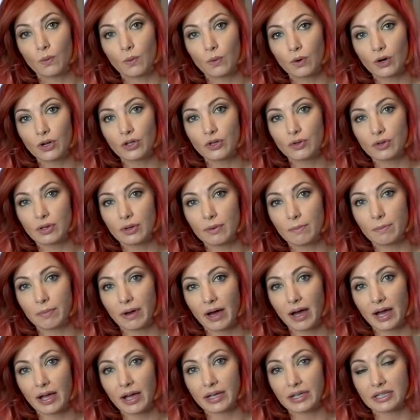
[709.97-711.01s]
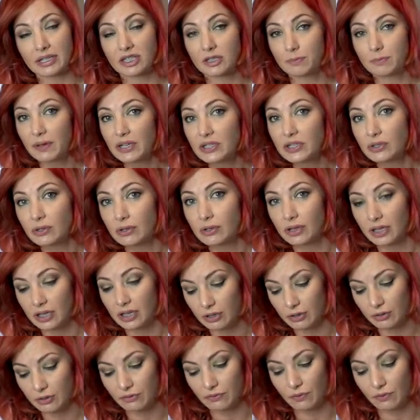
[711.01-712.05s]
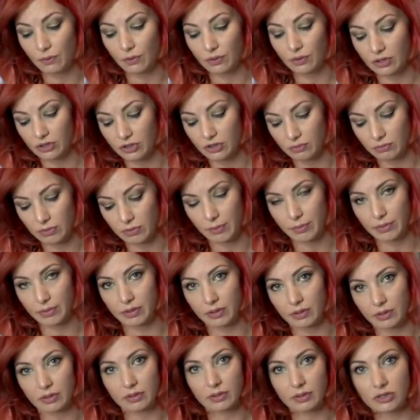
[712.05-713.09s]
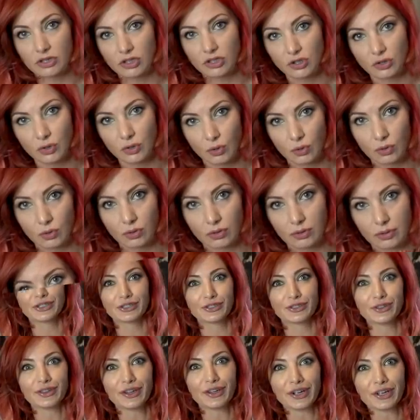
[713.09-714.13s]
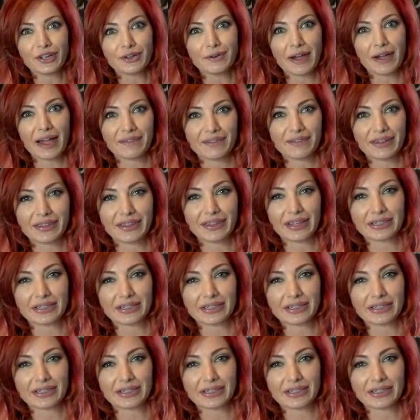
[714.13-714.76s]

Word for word: Or you can buy a special cleaner for this rubber sole. So there you have it.